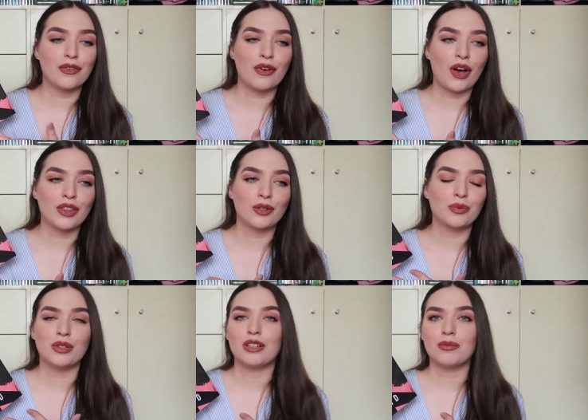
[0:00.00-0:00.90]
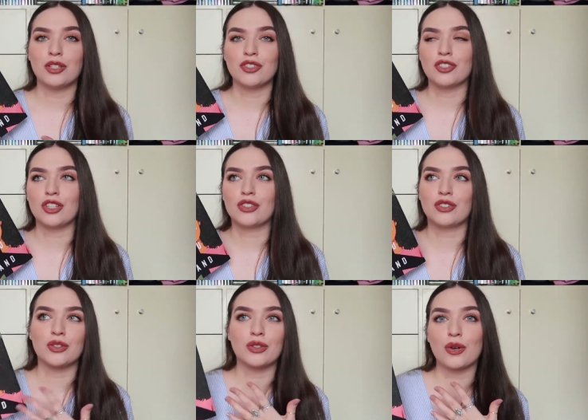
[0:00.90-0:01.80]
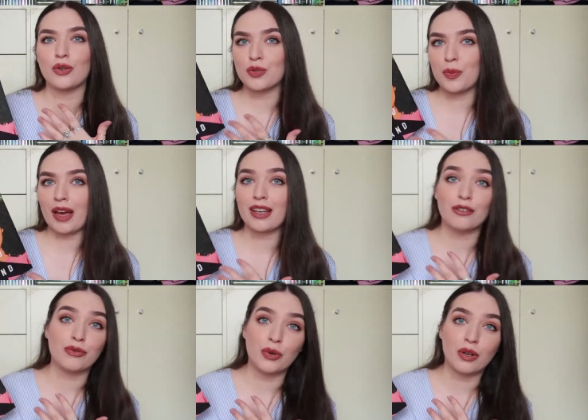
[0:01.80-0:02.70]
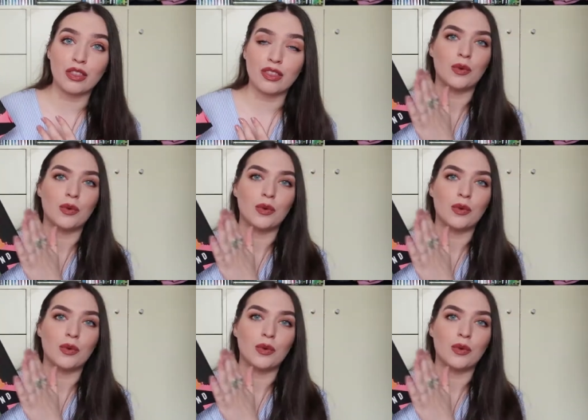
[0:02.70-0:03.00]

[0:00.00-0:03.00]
the father pretty much just goes back and forth.